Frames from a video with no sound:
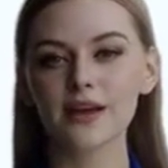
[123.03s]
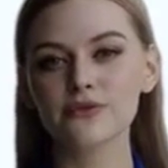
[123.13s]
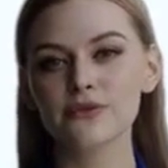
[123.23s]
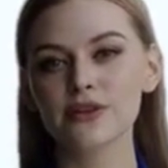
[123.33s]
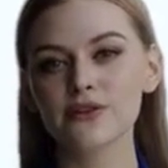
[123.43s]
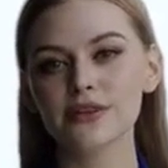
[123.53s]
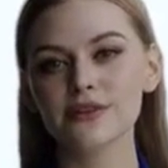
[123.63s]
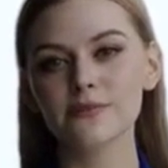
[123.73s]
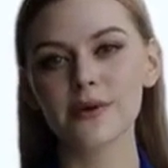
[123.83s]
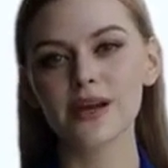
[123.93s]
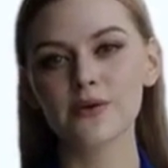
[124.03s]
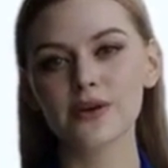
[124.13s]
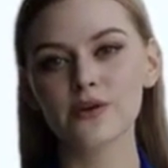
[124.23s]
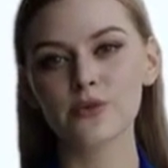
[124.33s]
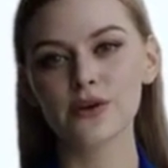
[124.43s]
The evolving
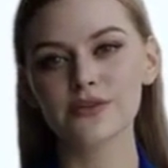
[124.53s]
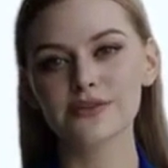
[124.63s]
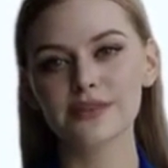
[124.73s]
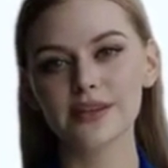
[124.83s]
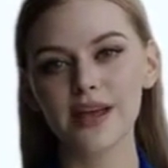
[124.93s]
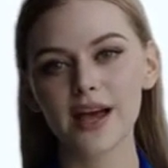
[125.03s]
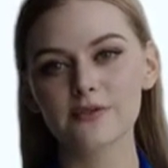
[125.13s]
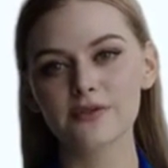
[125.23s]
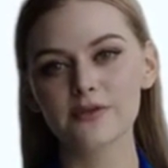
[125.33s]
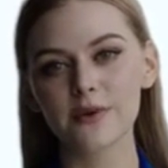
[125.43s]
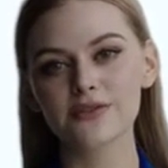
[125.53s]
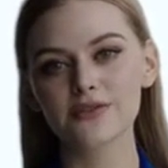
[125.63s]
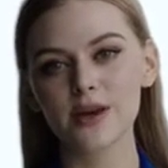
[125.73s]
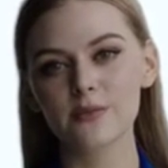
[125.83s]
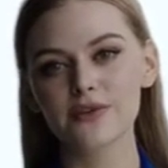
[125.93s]
definition of AI reflects this
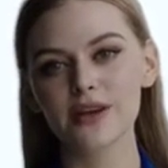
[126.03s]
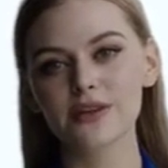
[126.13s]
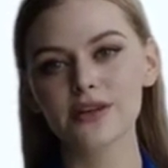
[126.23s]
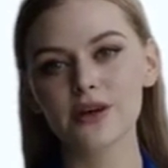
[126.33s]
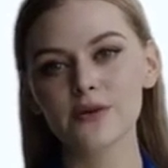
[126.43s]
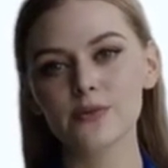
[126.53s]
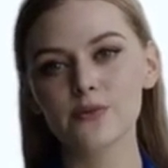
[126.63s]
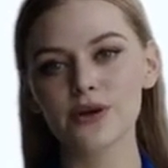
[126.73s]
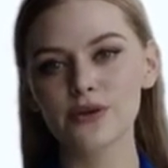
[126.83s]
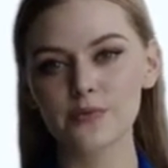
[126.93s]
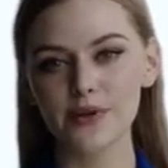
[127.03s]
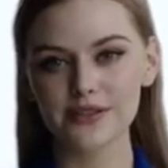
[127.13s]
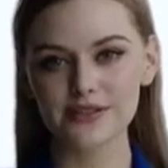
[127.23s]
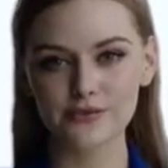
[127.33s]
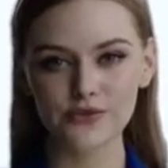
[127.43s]
shift towards data-driven
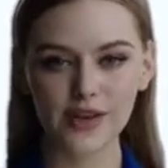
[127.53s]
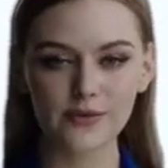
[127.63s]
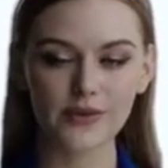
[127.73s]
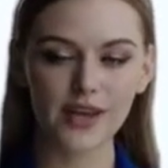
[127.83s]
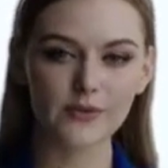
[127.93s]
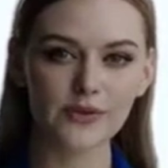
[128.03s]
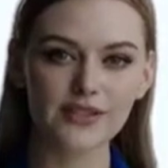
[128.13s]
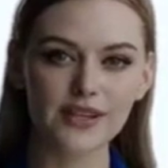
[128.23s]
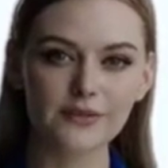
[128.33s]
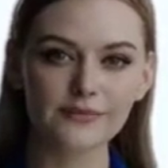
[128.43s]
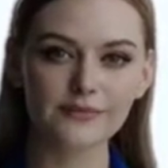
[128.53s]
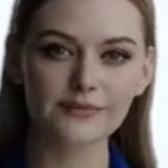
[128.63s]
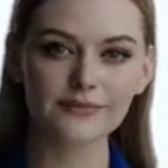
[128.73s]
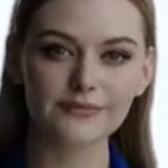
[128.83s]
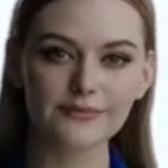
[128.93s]
approaches. In
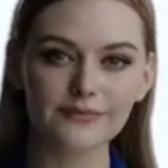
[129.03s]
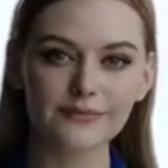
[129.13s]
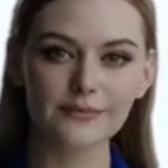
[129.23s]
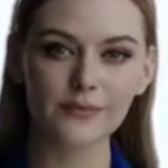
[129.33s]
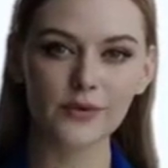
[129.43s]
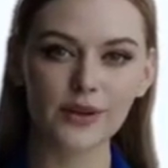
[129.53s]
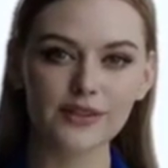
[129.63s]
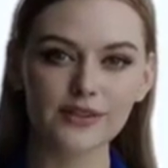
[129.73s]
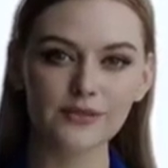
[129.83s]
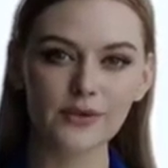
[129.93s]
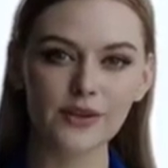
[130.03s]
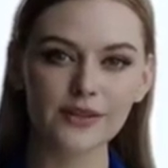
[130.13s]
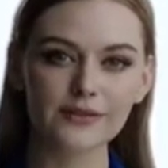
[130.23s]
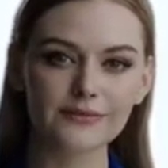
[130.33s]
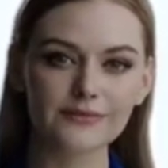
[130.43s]
conclusion, AI has come a long
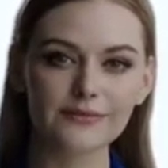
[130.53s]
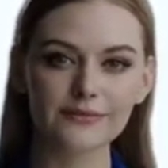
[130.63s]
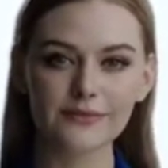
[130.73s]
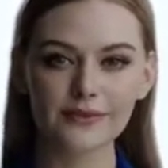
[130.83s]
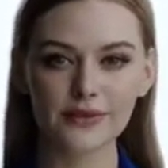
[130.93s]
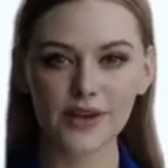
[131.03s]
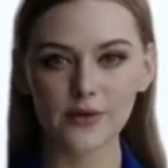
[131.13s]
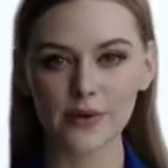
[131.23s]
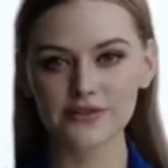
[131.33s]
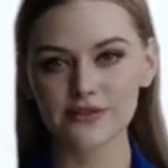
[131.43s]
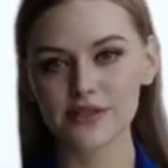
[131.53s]
way since its early days.